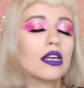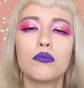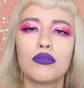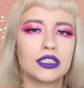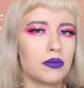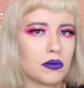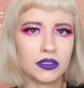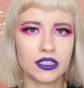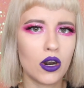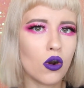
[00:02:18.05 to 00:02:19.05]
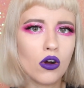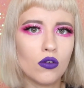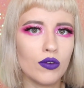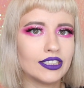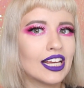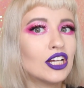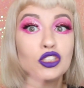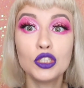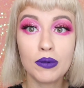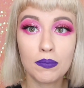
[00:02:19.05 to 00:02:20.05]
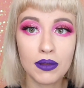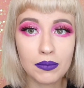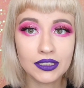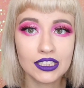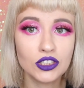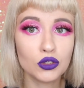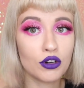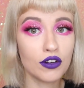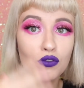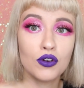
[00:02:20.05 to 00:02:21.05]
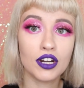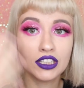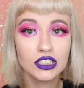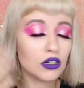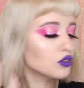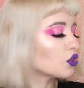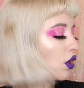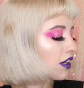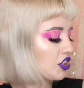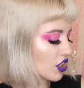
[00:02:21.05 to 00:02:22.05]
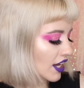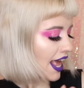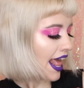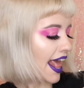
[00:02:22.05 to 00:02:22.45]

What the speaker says: and pressed pigments are always super pigmented. Sorry for the tautology.